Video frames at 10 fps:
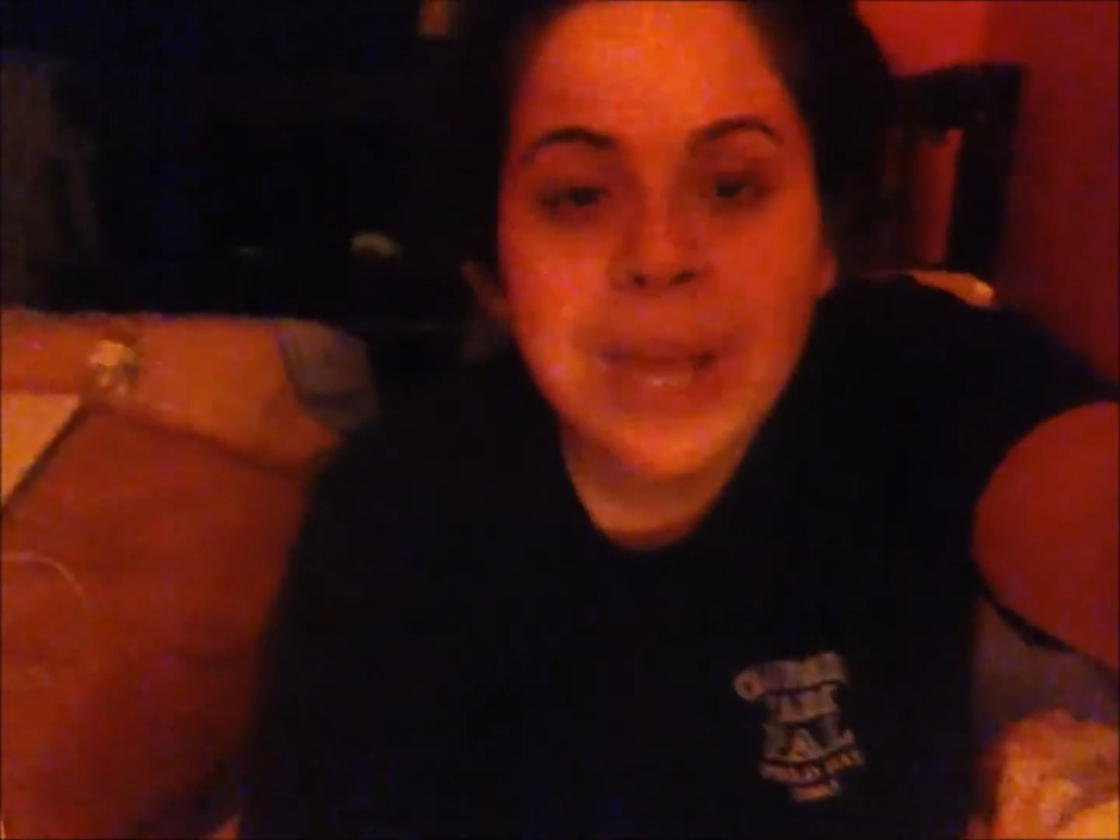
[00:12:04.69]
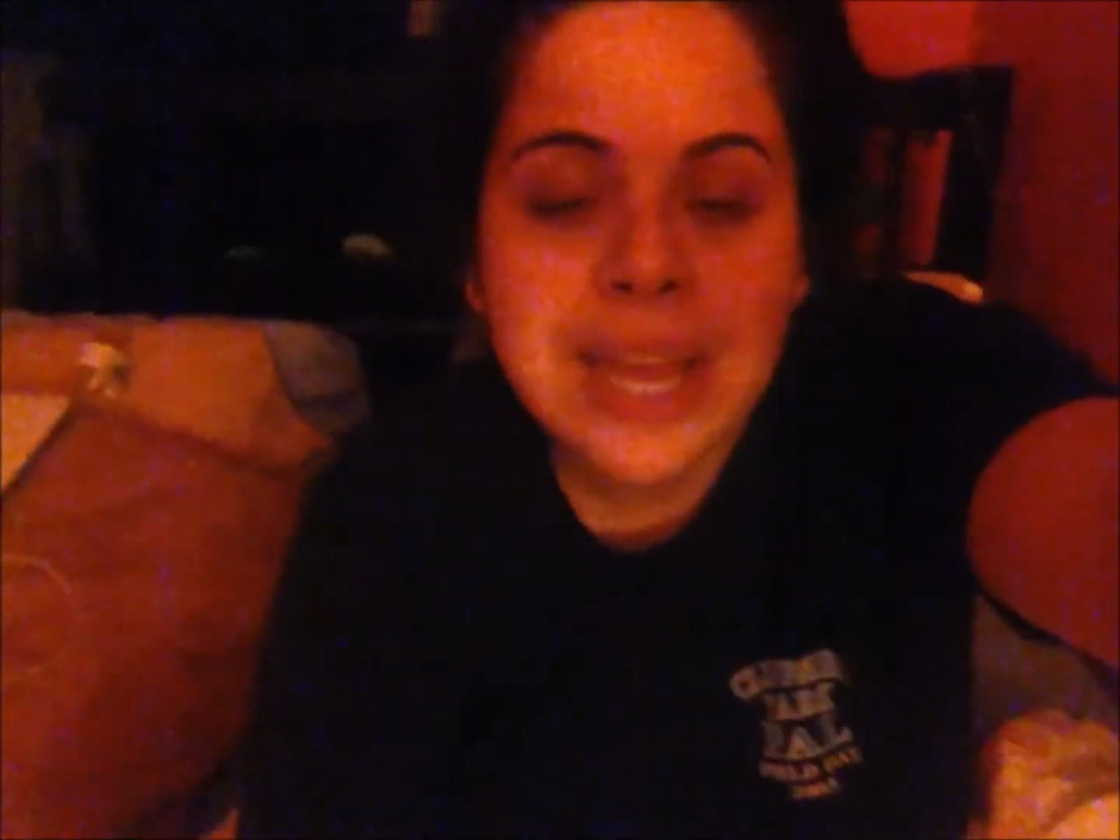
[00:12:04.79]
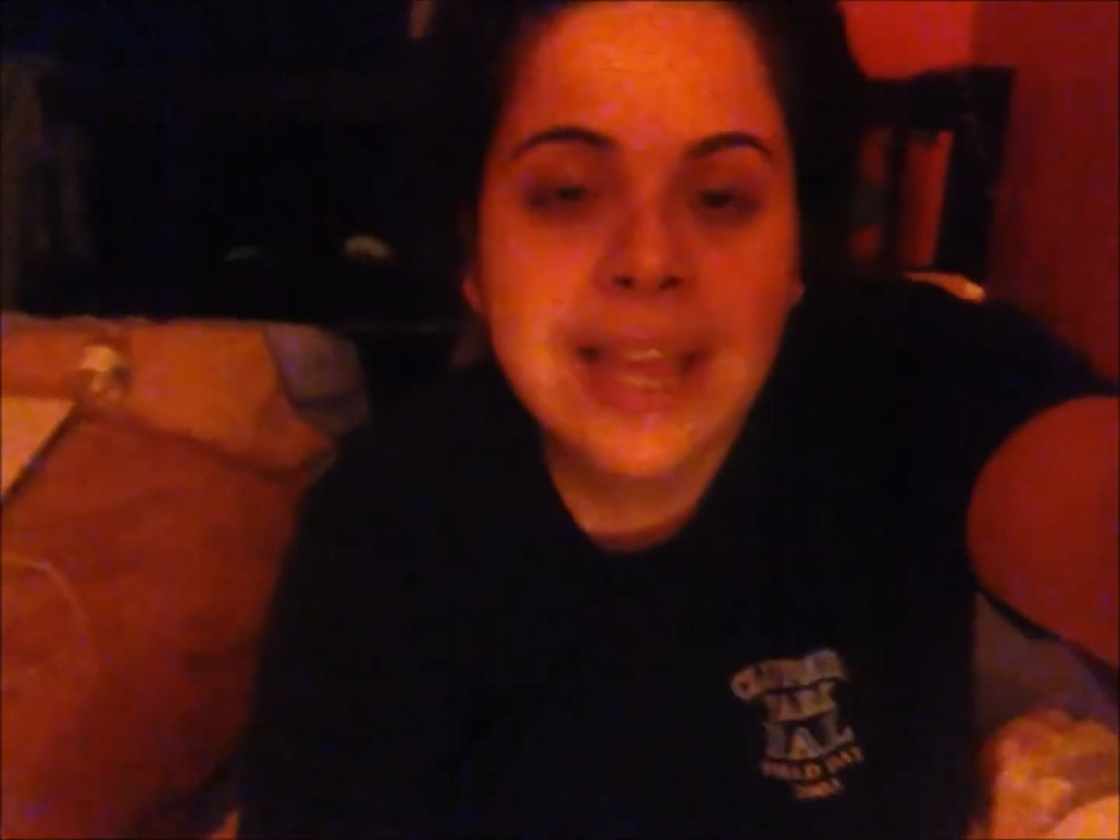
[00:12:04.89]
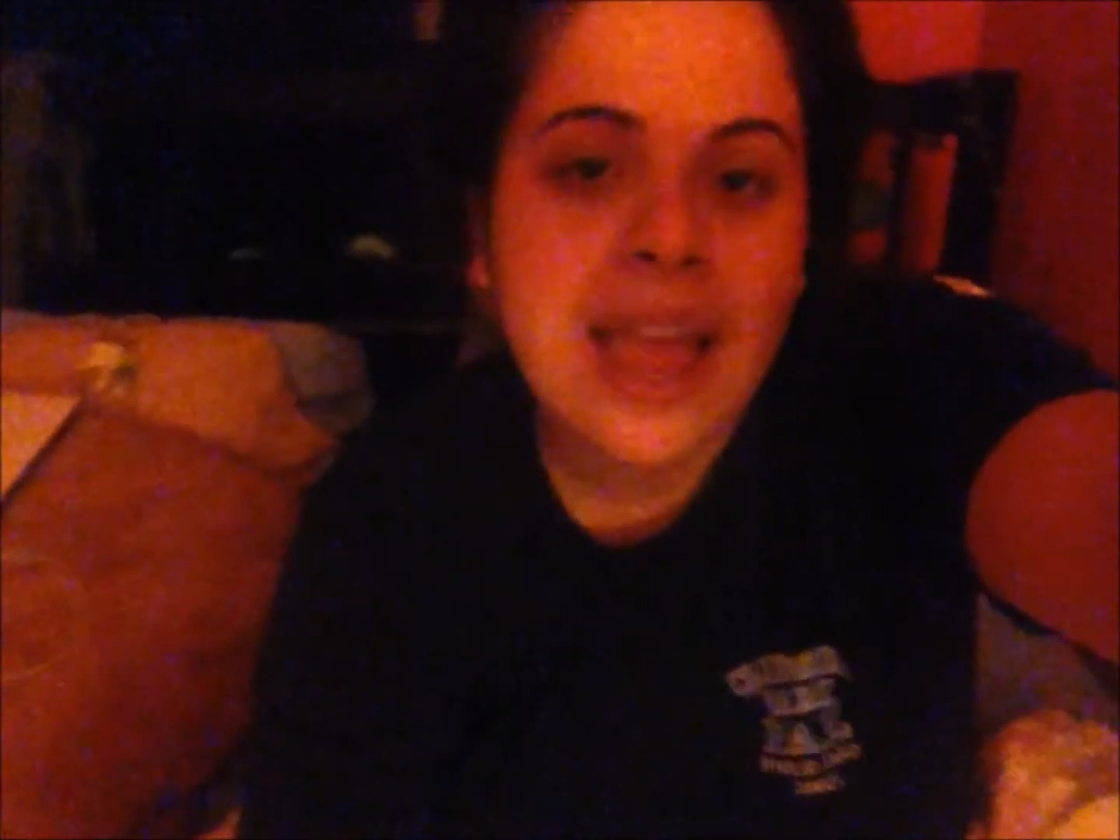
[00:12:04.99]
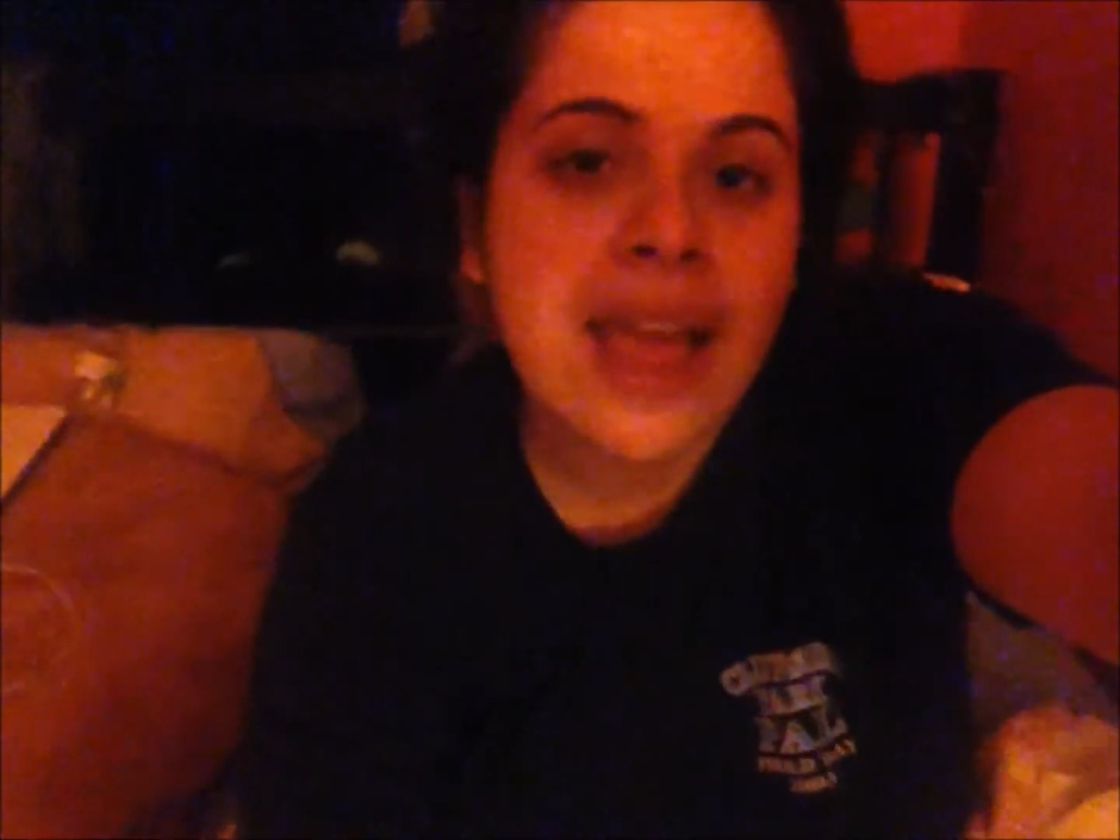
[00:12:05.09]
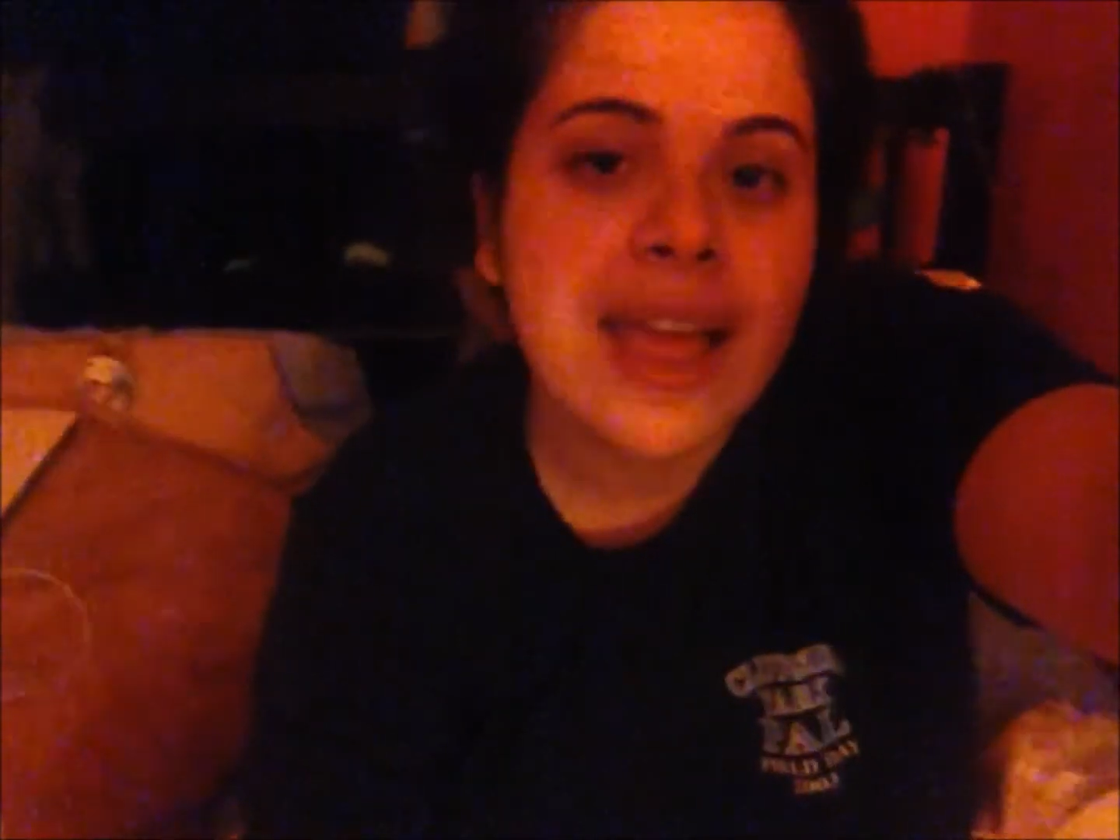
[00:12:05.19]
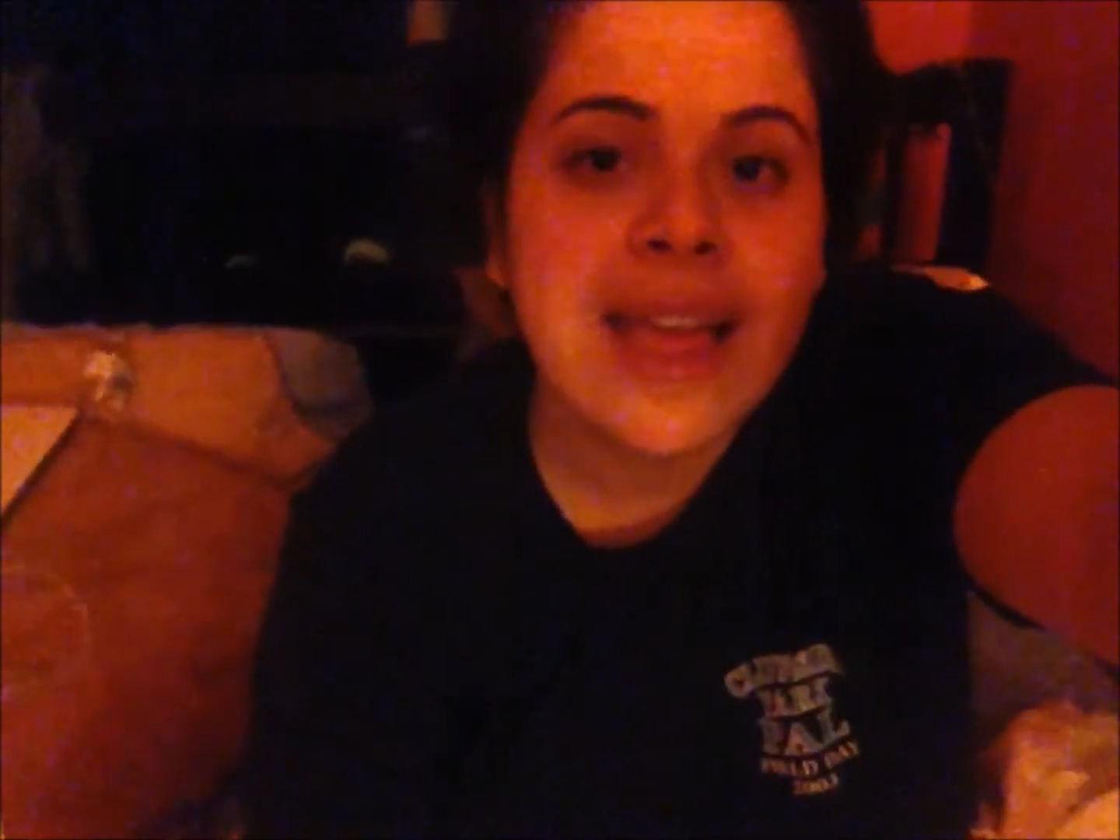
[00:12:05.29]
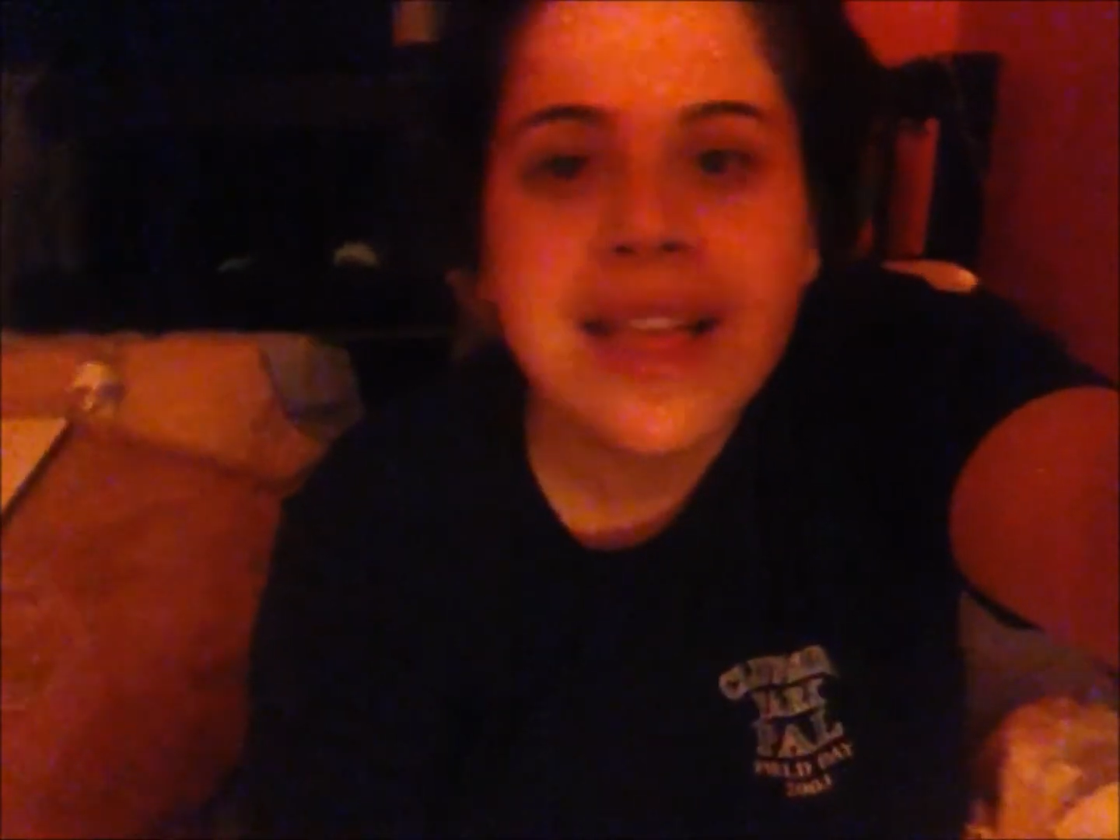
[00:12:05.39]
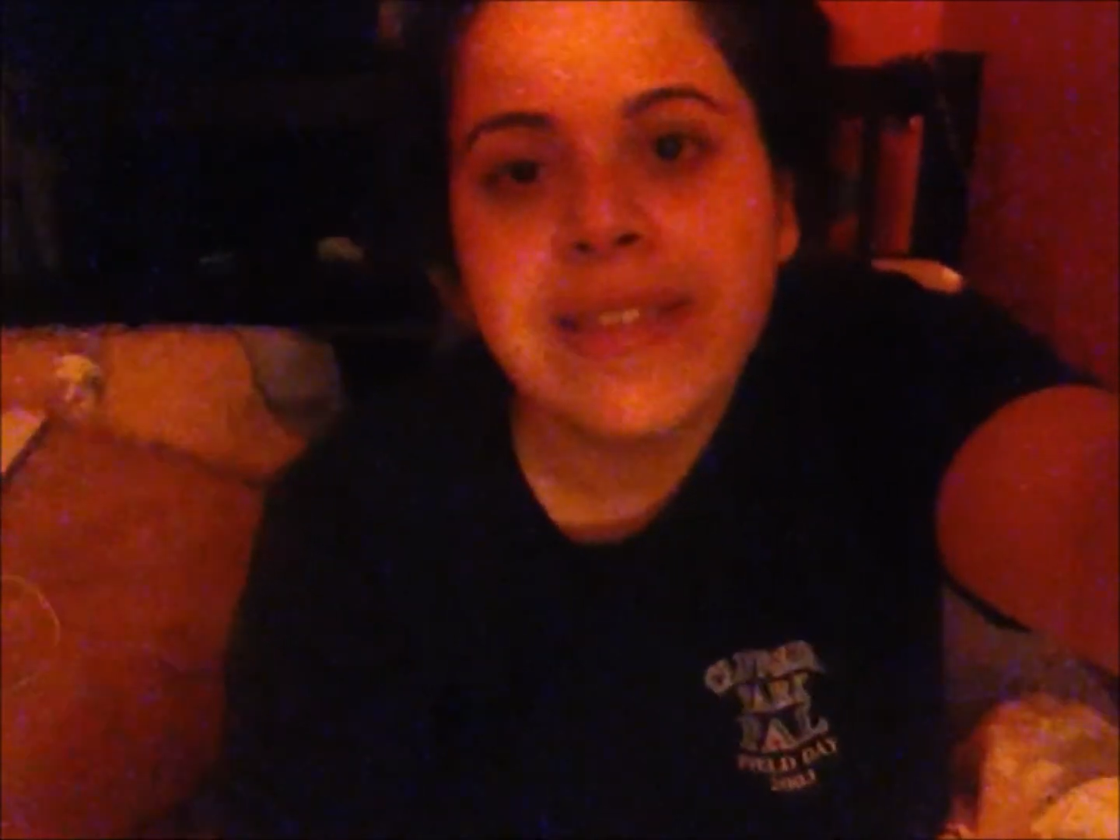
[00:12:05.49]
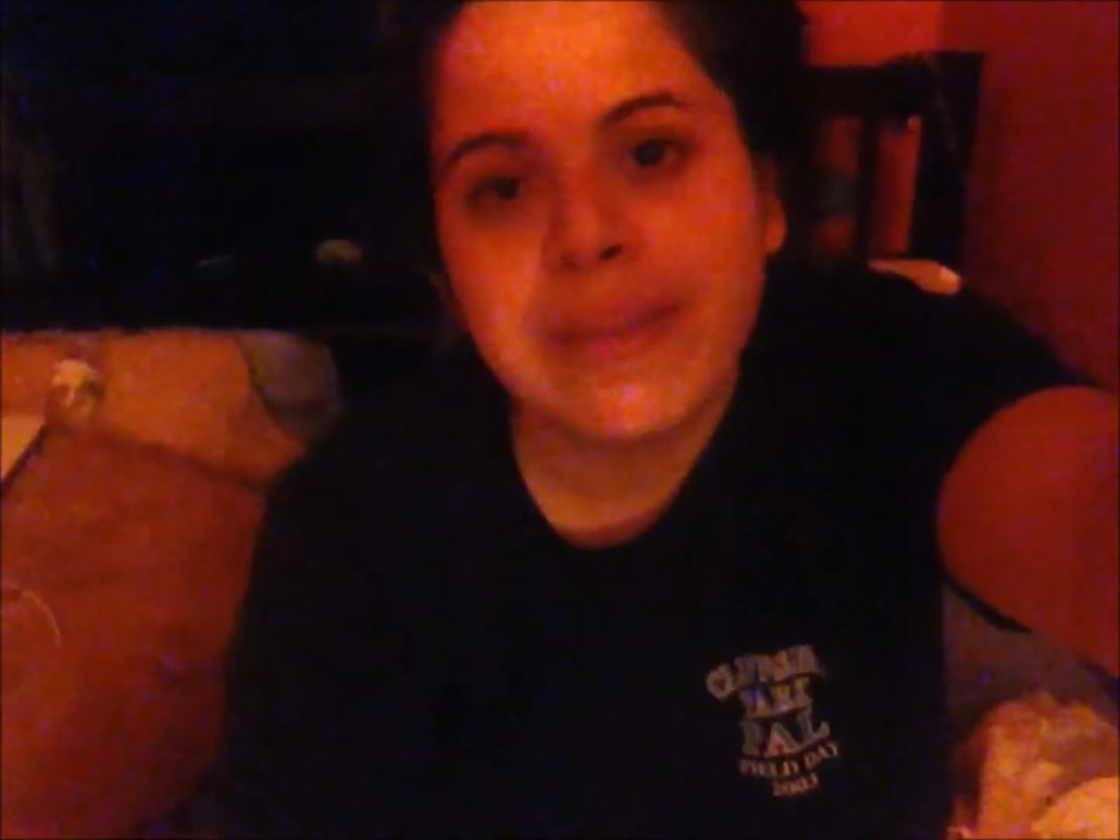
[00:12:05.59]

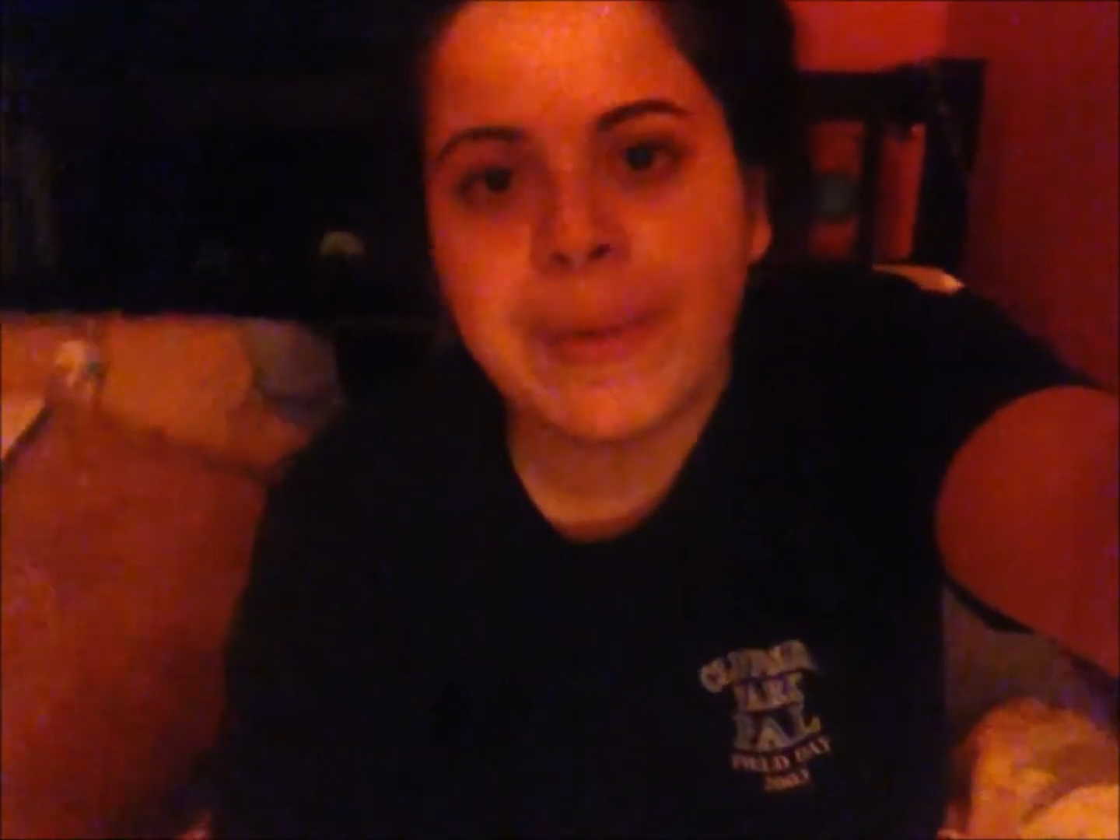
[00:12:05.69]
weekend.